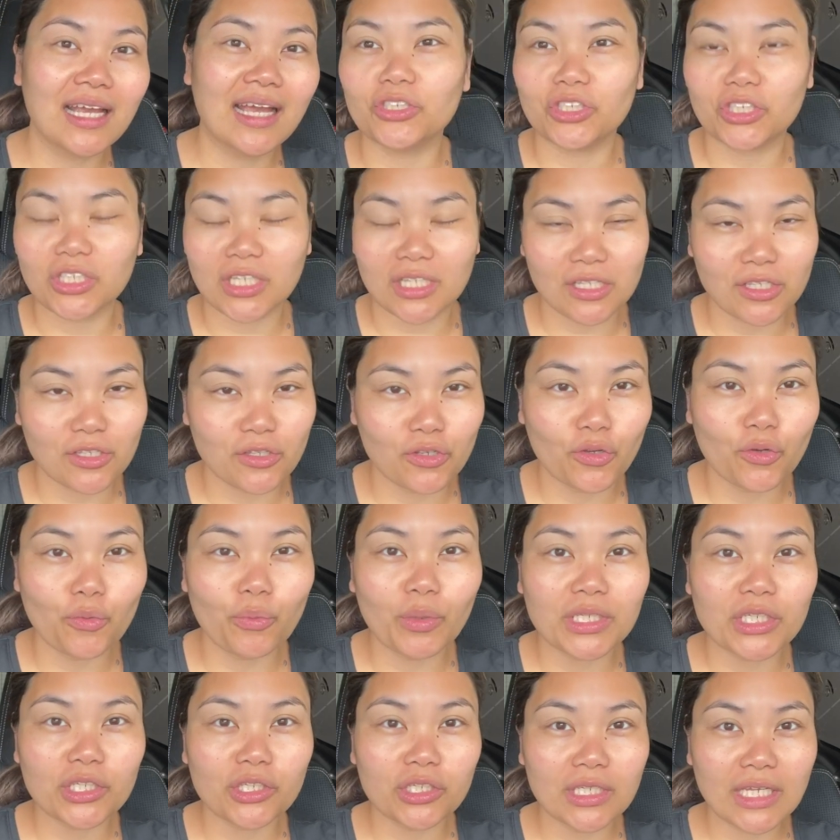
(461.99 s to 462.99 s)
Just do
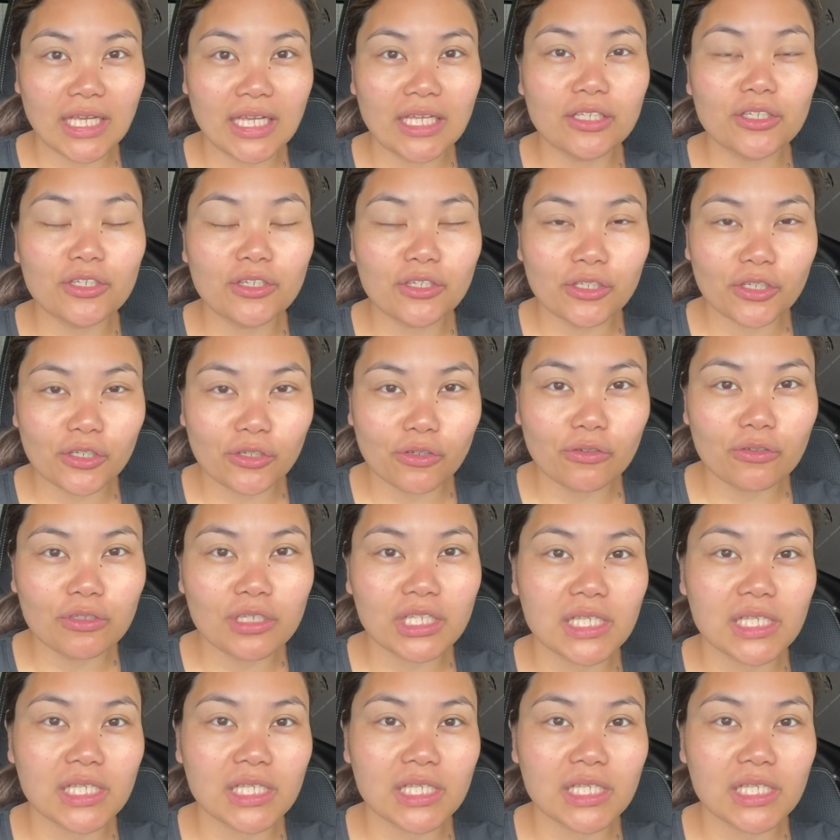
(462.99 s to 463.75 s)
what you need to do.